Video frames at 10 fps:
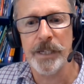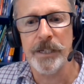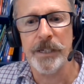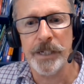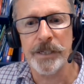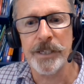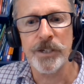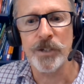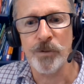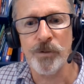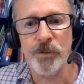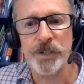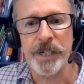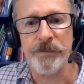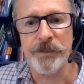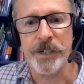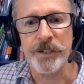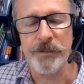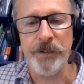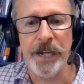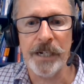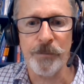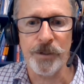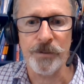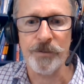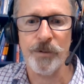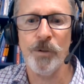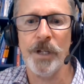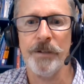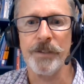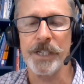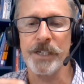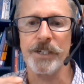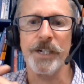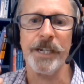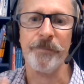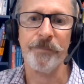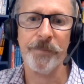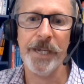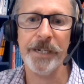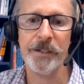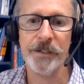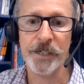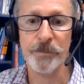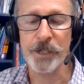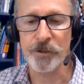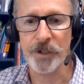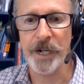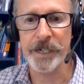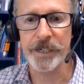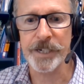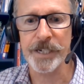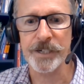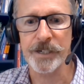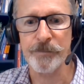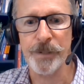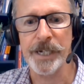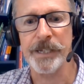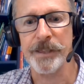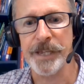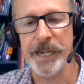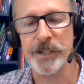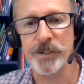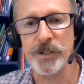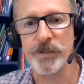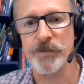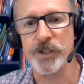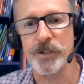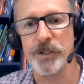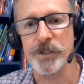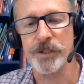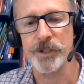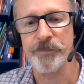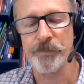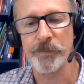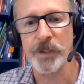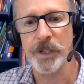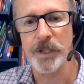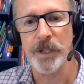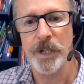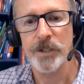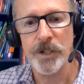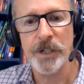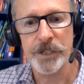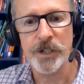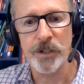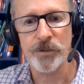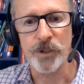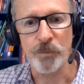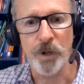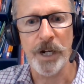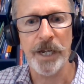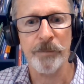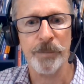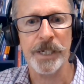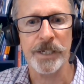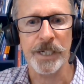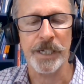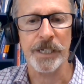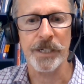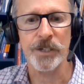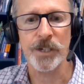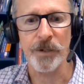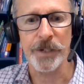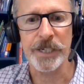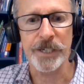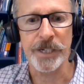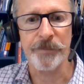This is all stuff that is available all over the internet and has been tried and tested by thousands of students. So let's go through why PTE is so easy.